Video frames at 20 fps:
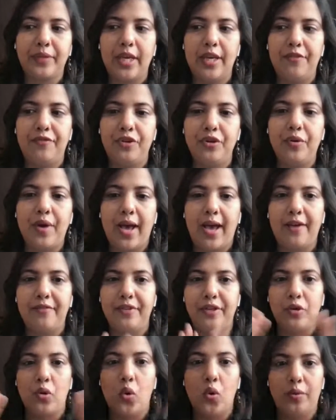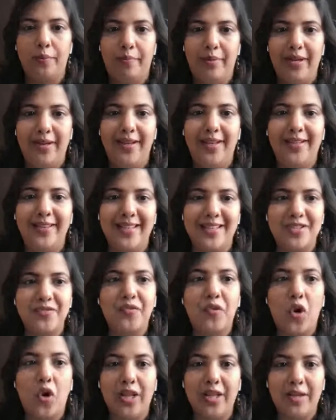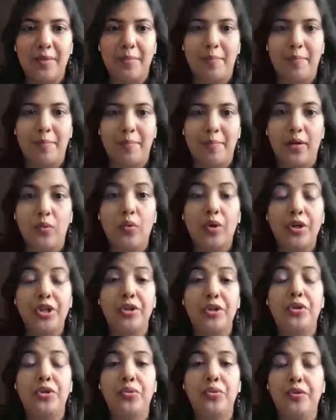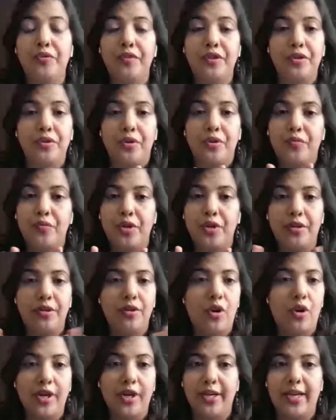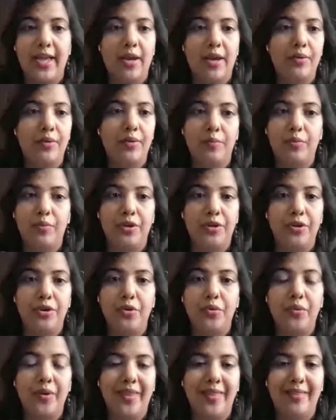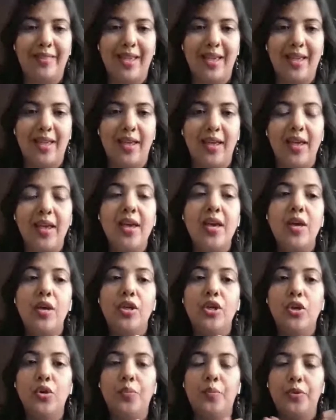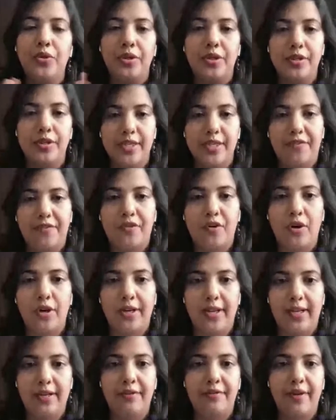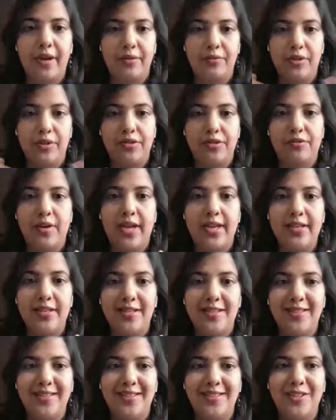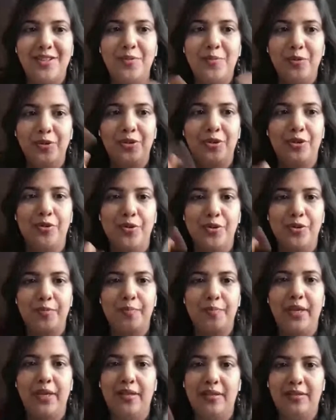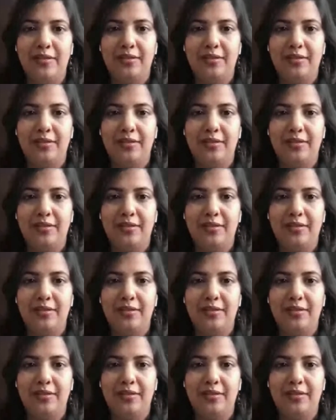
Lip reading: if you have an old building that's falling apart, what do you do if you don't want to knock it down and put a new one there? You put a scaffolding around it, right? You put those big